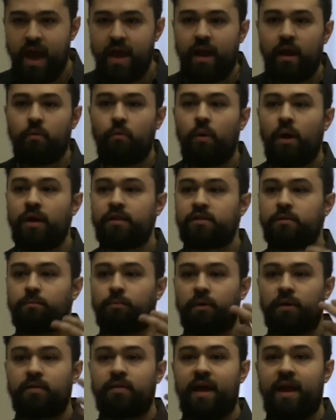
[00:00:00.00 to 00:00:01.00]
and I want to
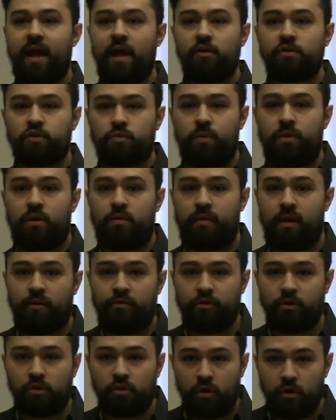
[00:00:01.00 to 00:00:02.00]
bring that elsewhere
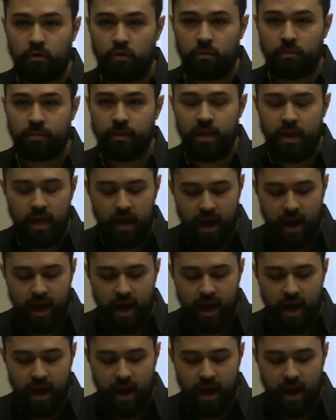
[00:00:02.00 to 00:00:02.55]
around the globe.